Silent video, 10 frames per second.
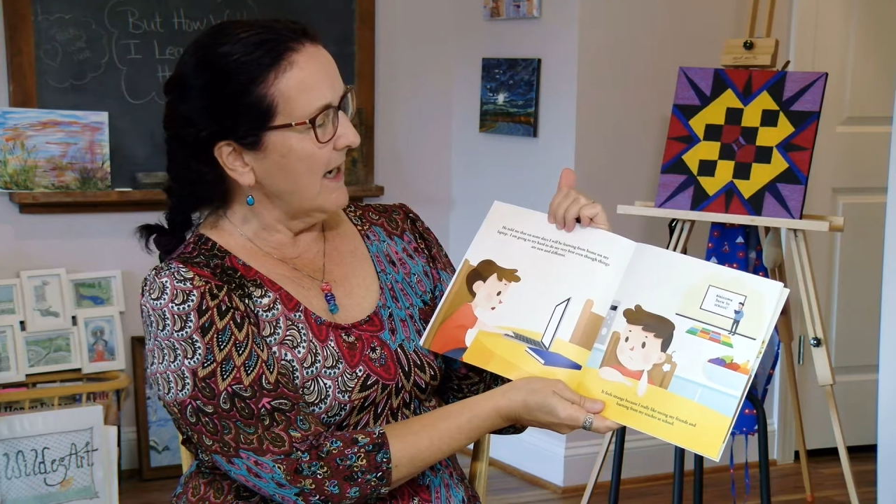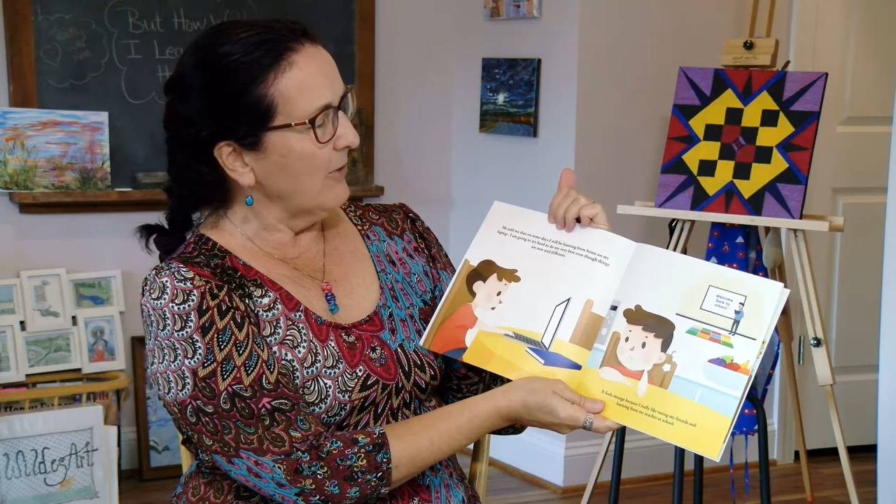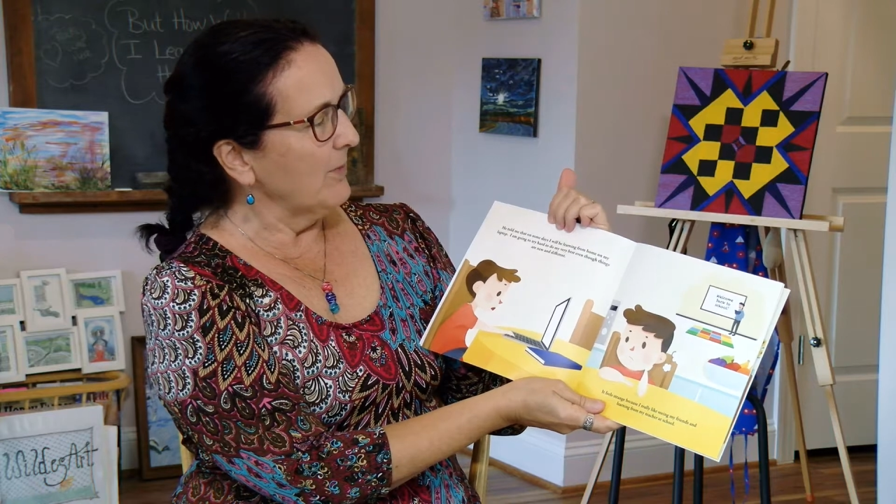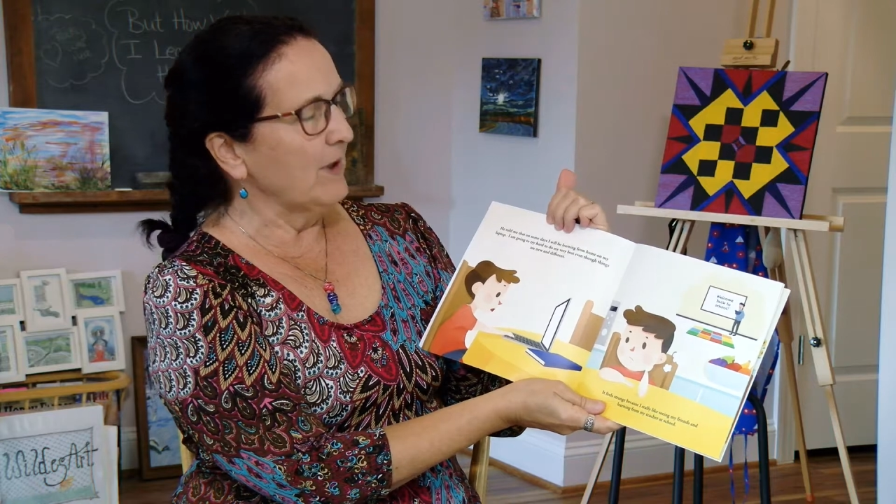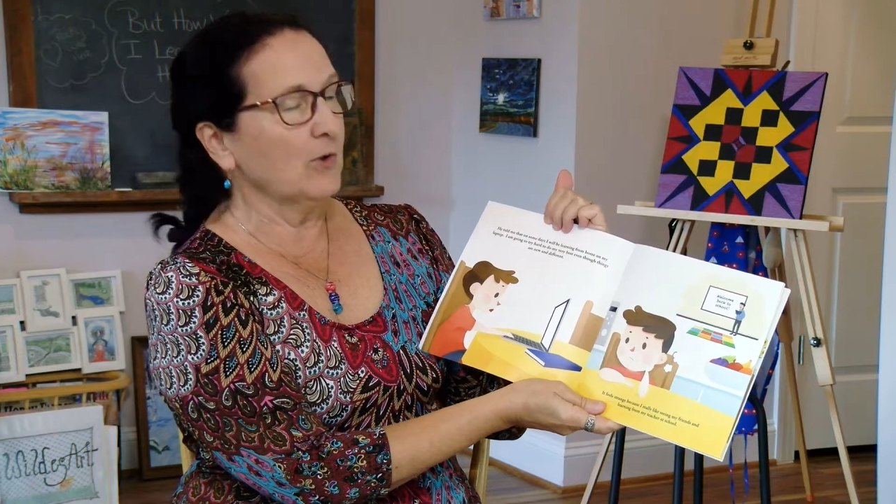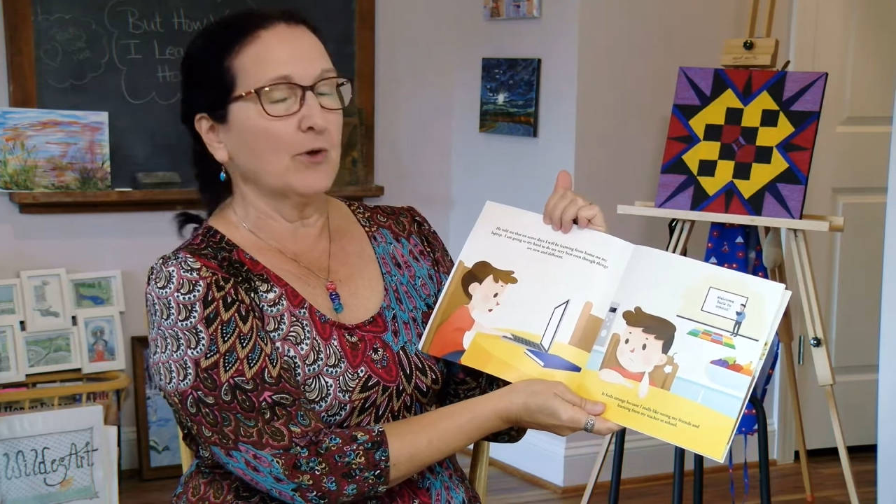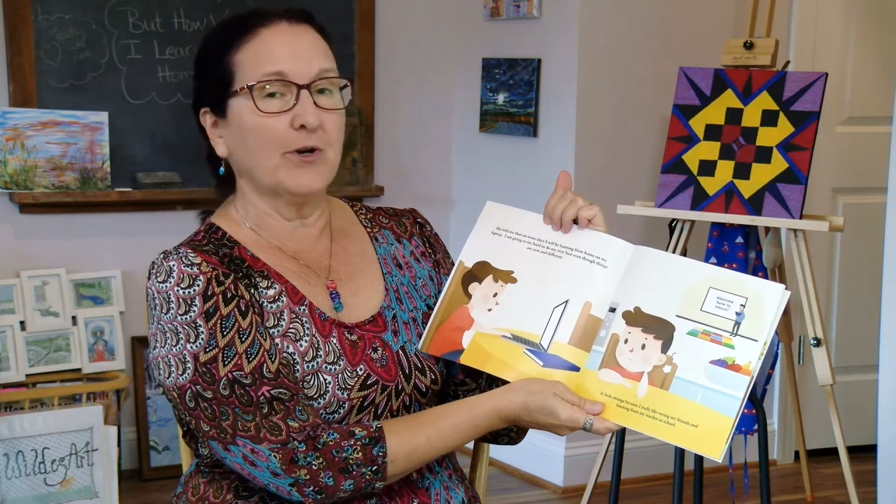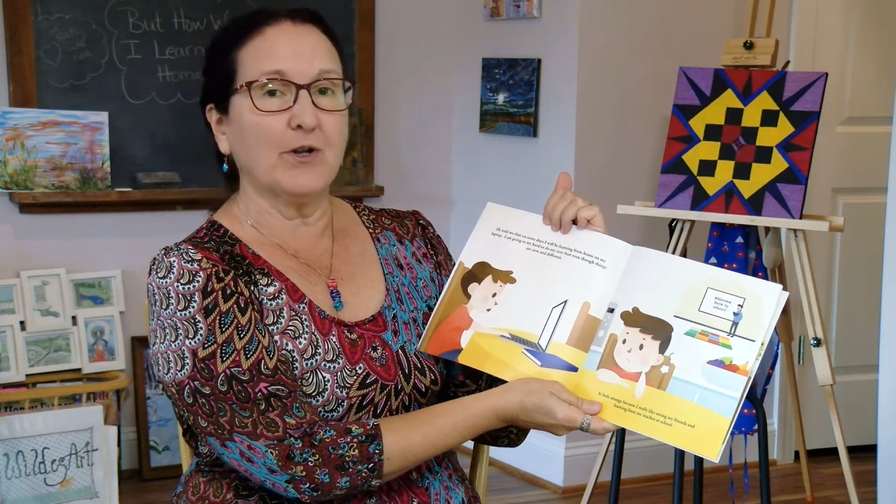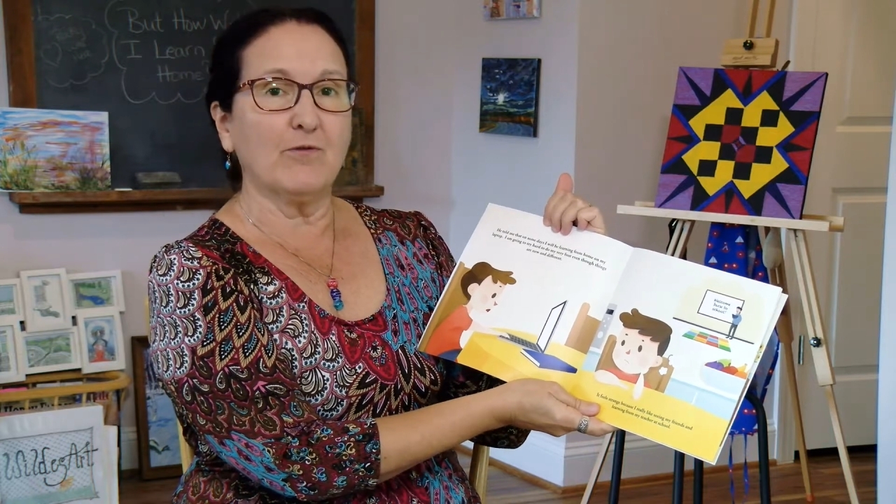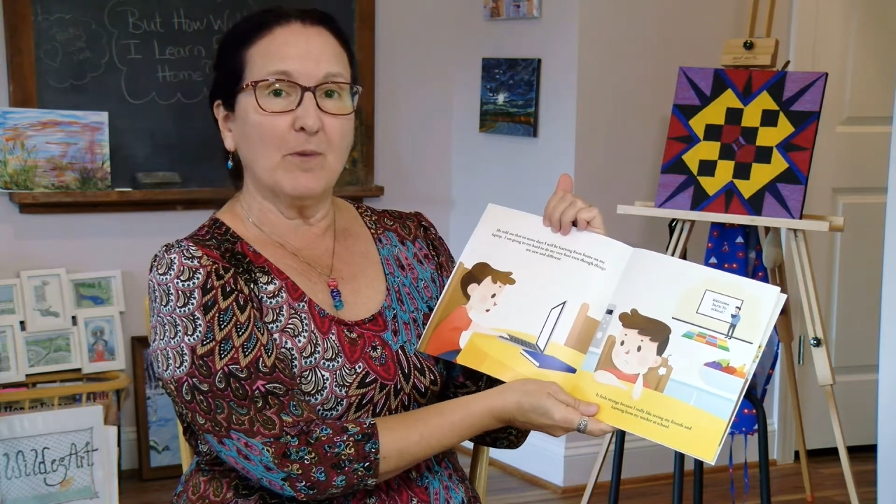I will be
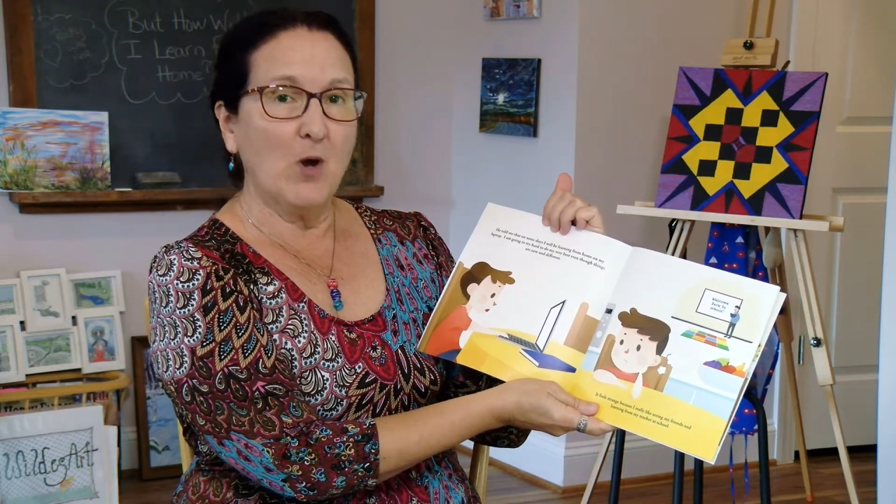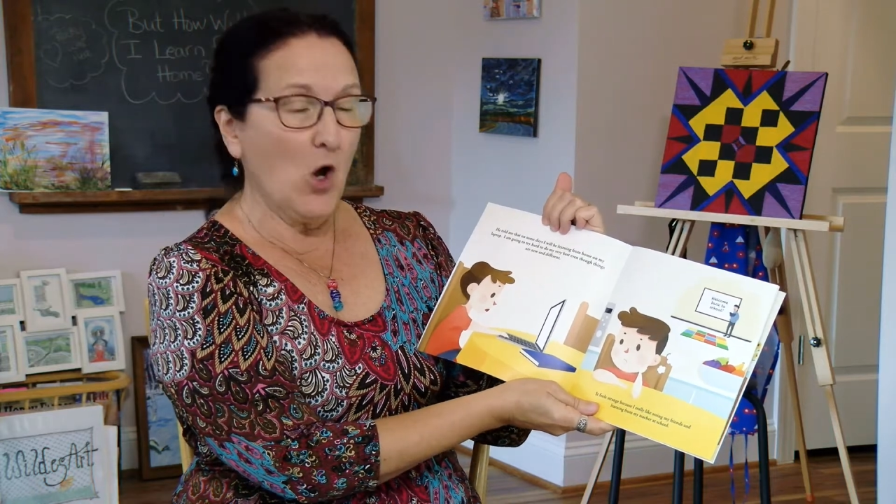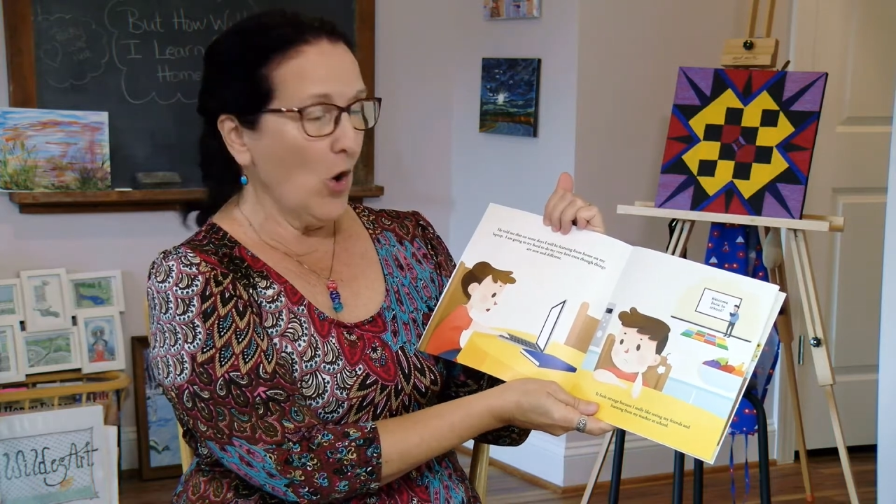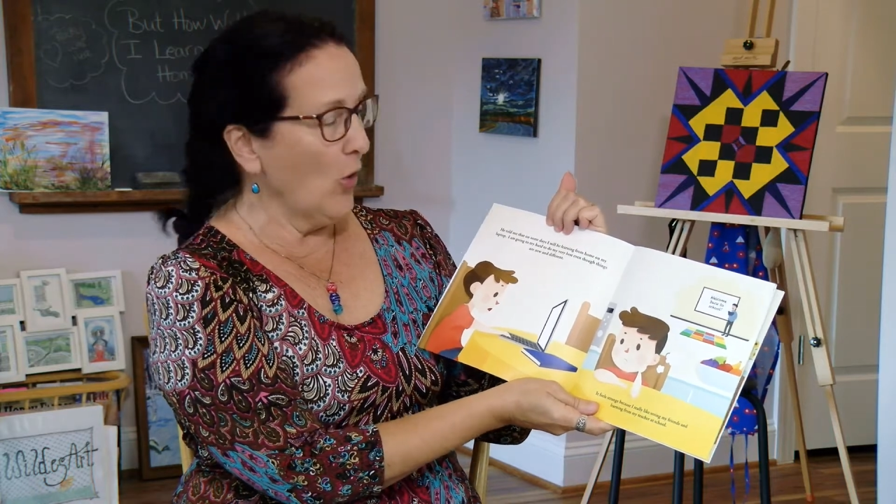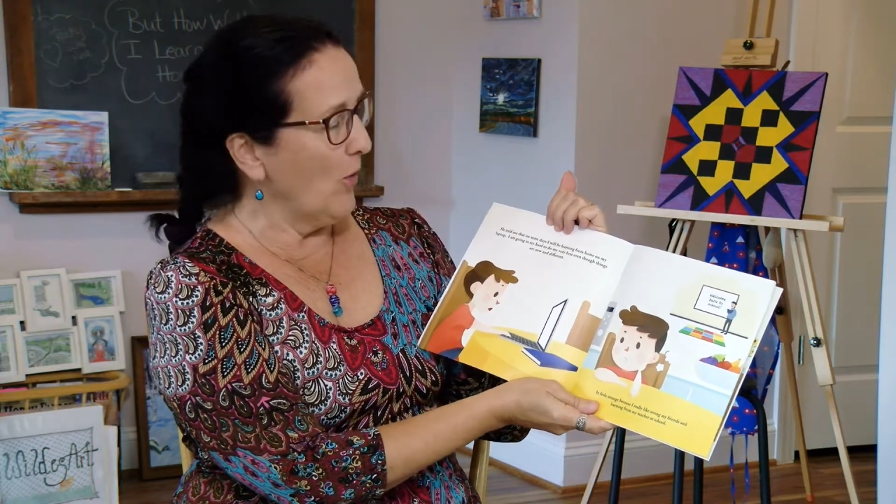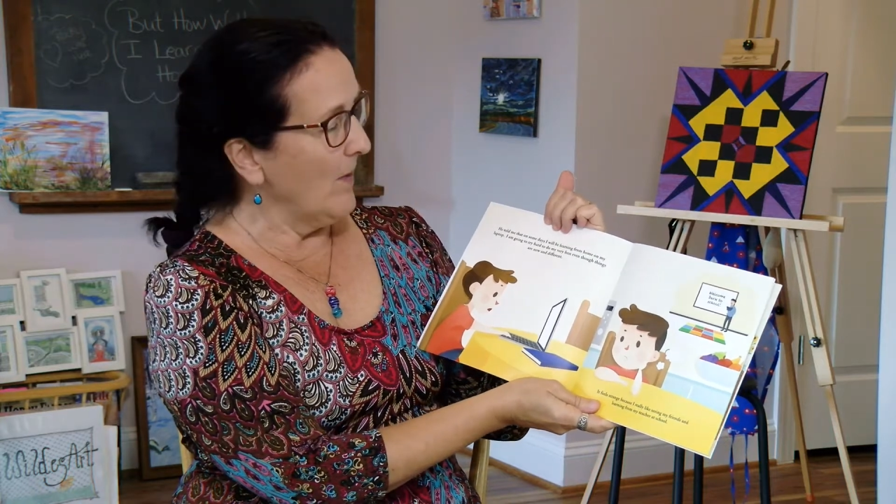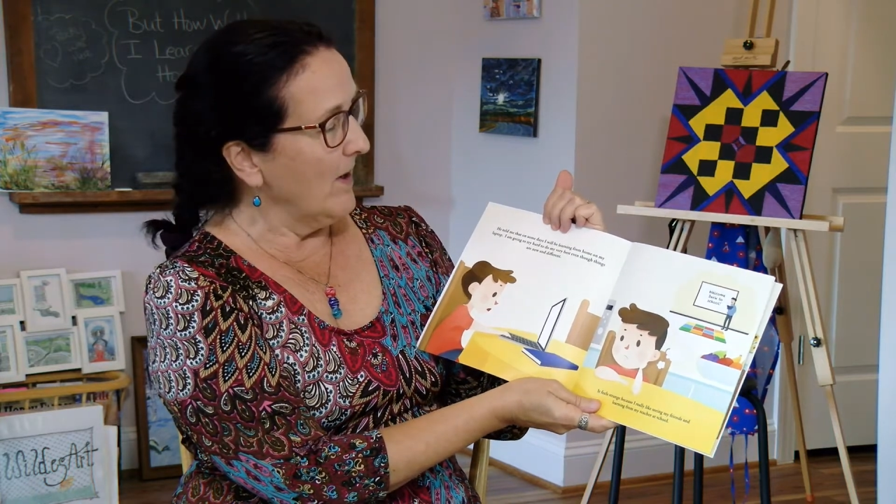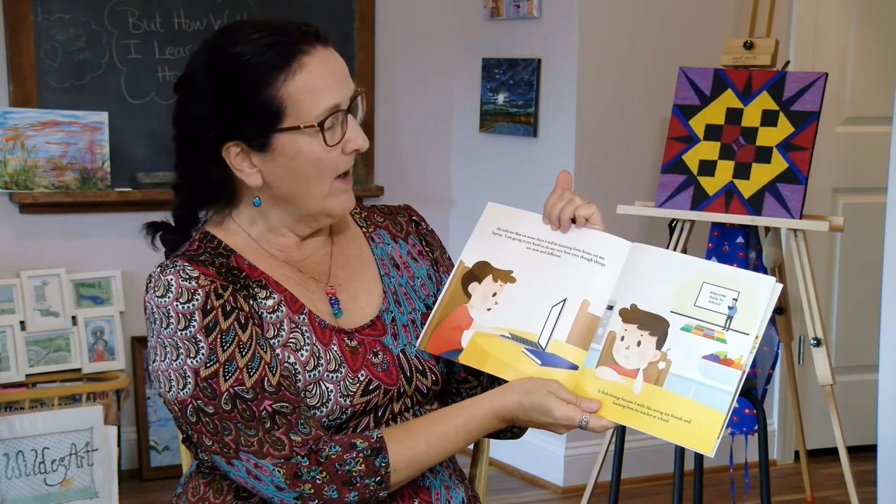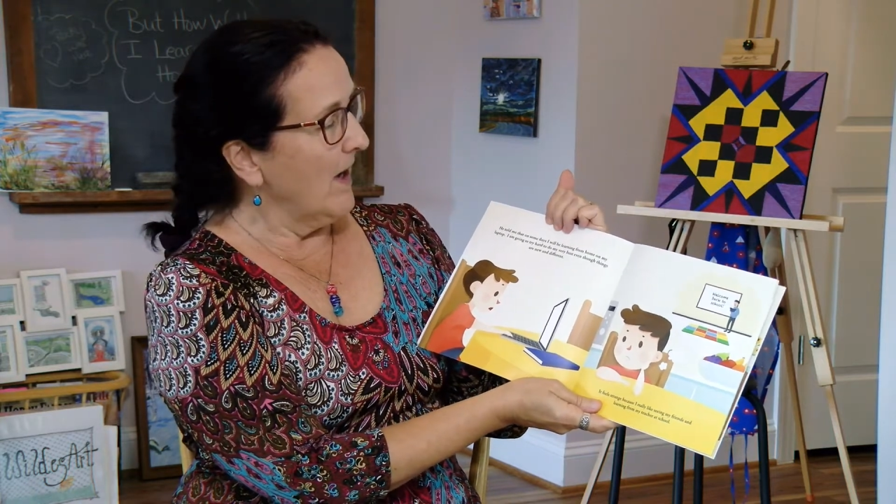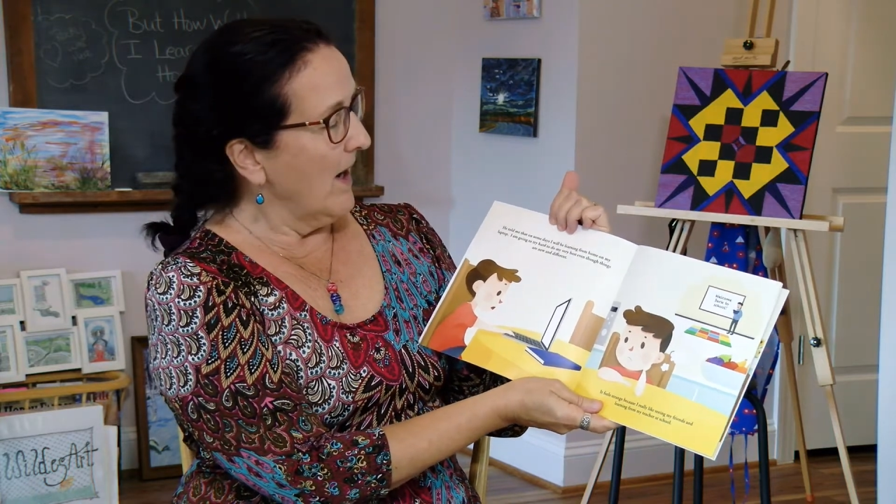learning from home